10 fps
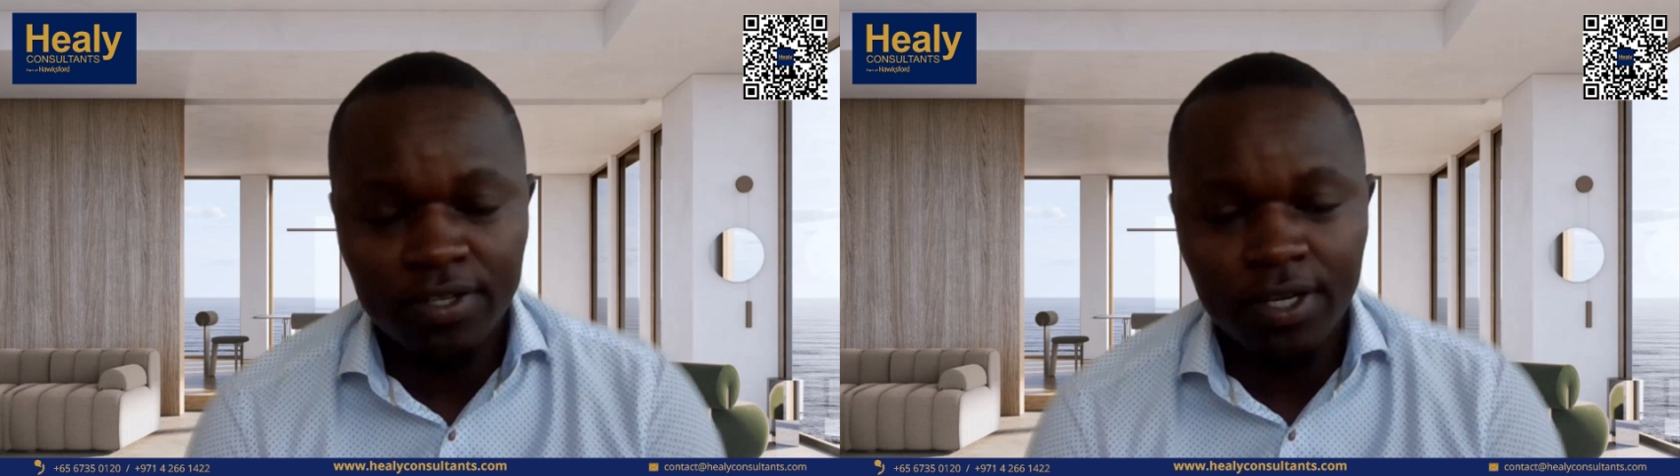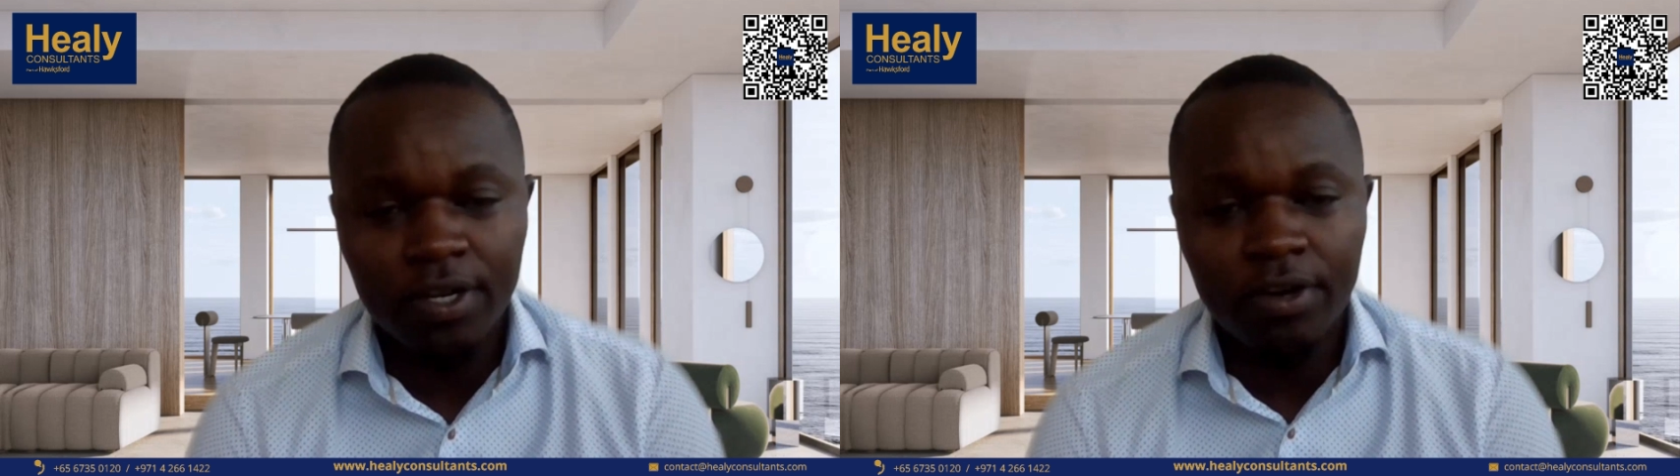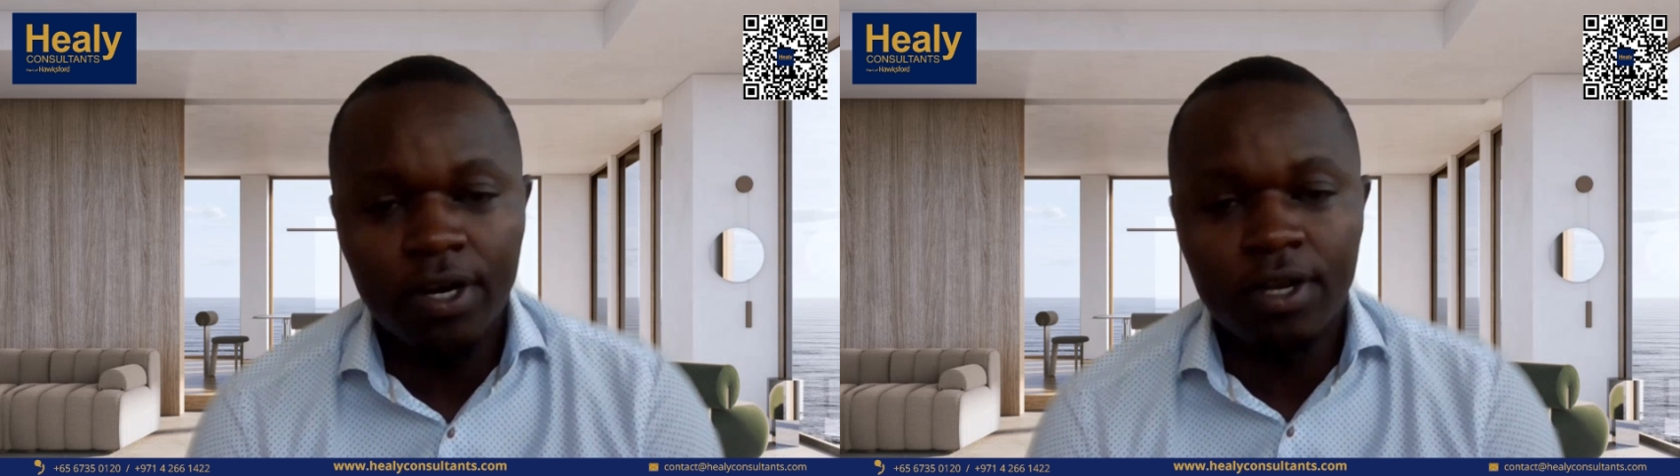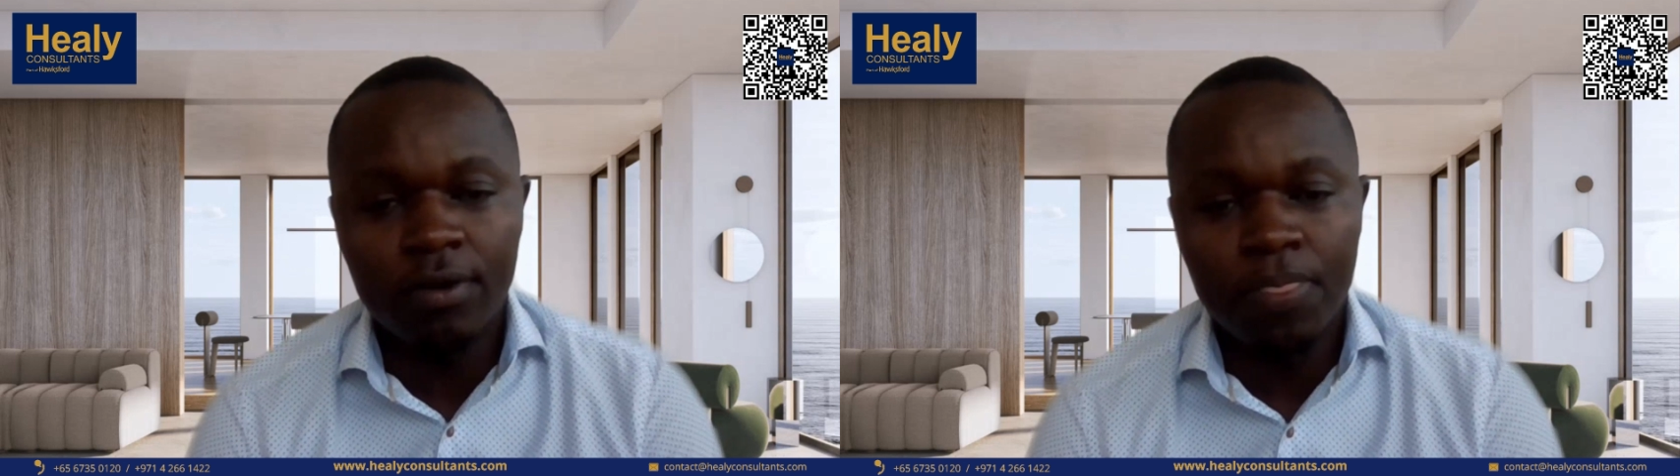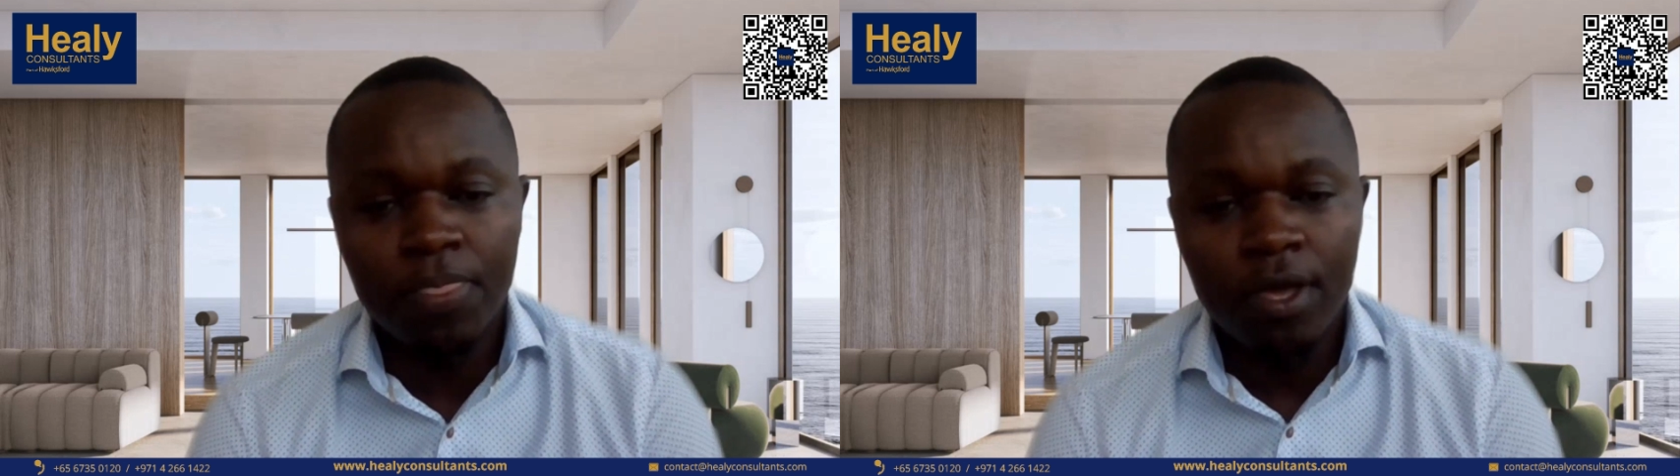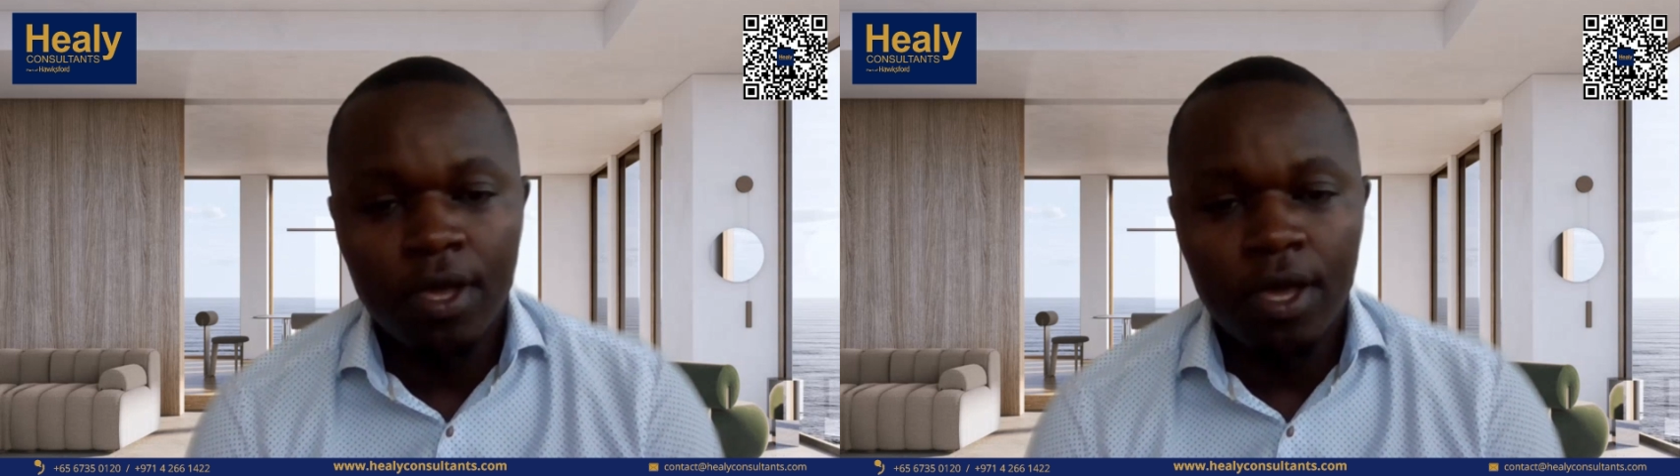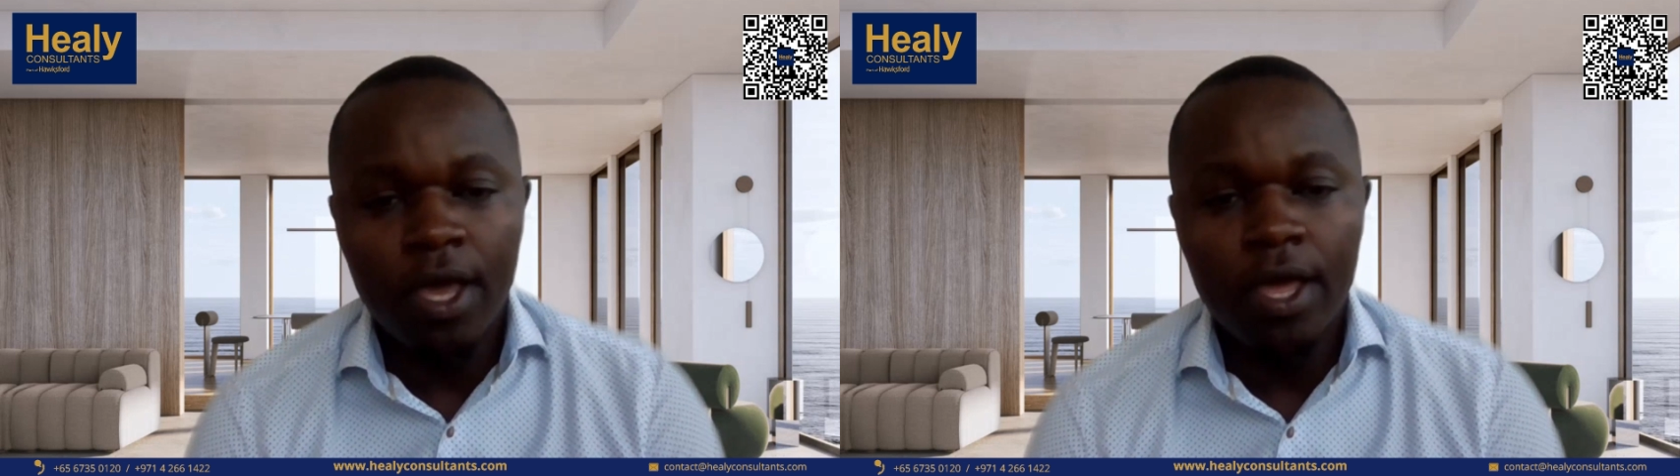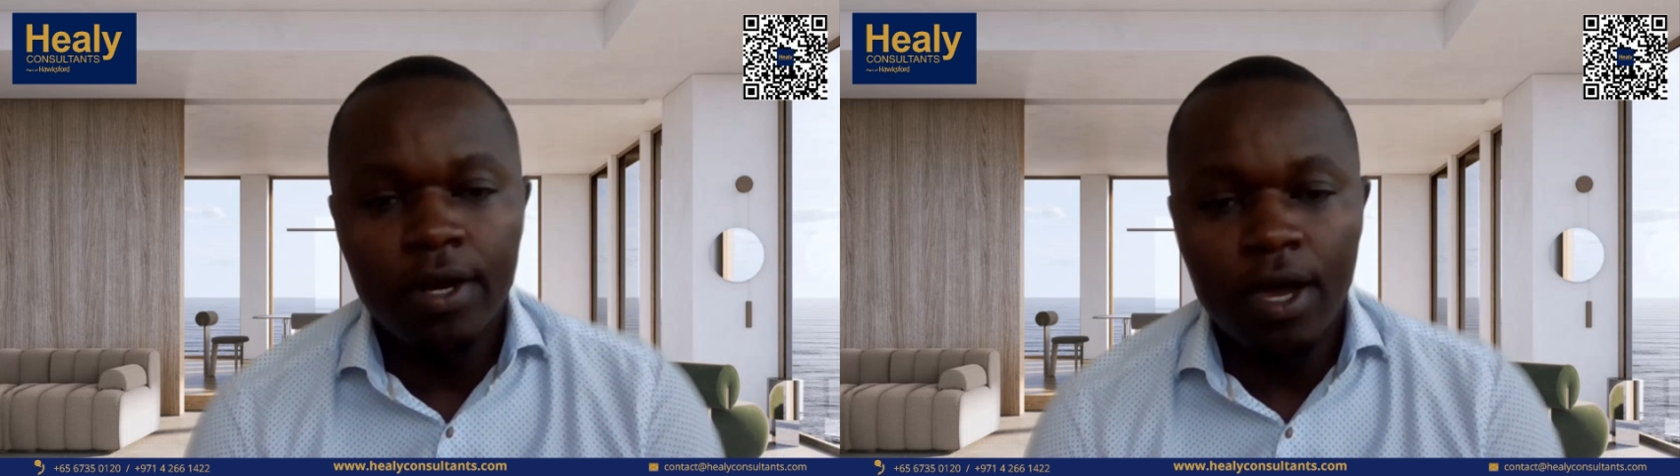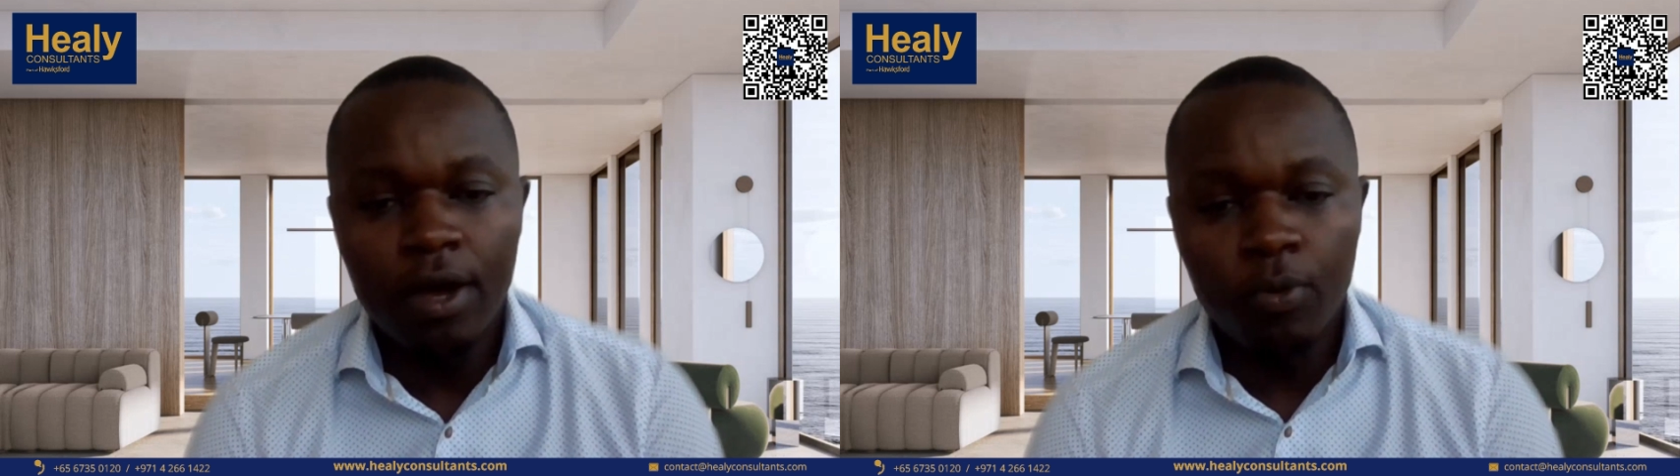resident director, and